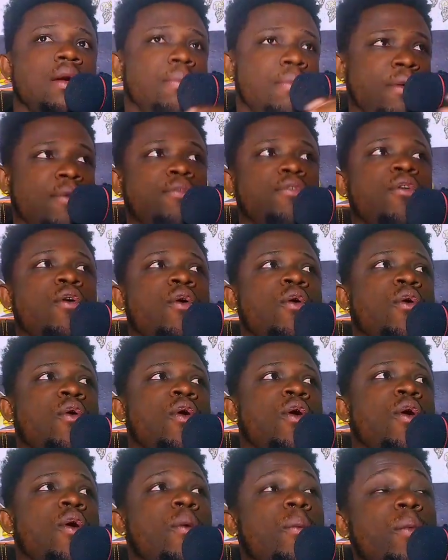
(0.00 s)

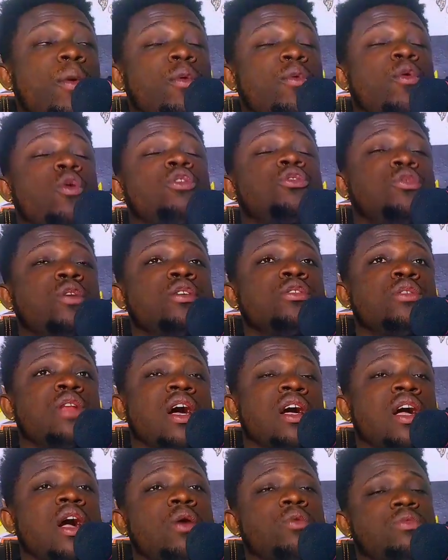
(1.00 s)
before we go straight to
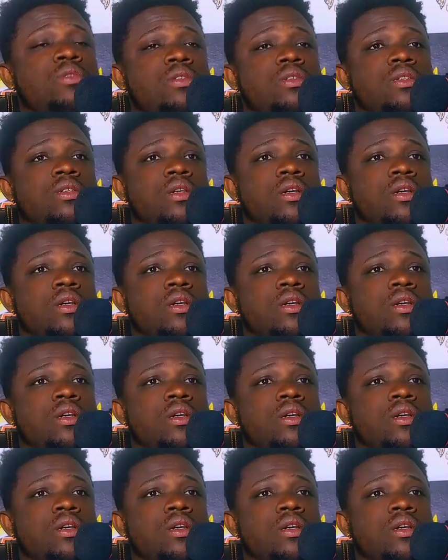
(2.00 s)
the account.